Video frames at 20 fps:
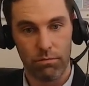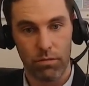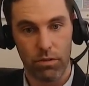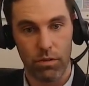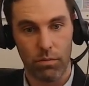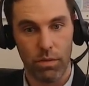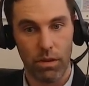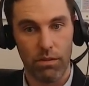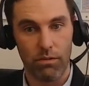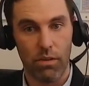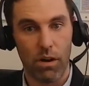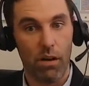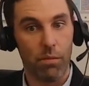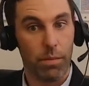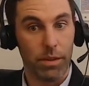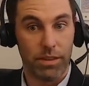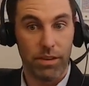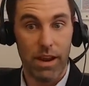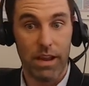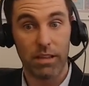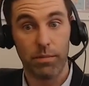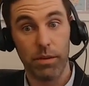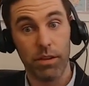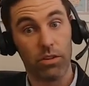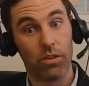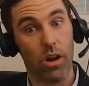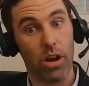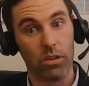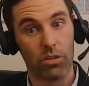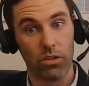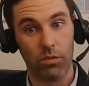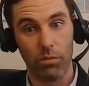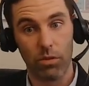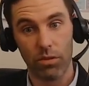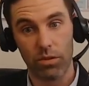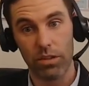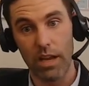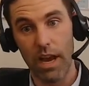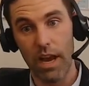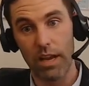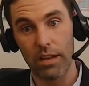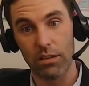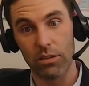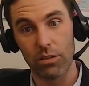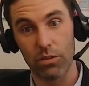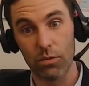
could be involved, but there had to be a doctor on both sides.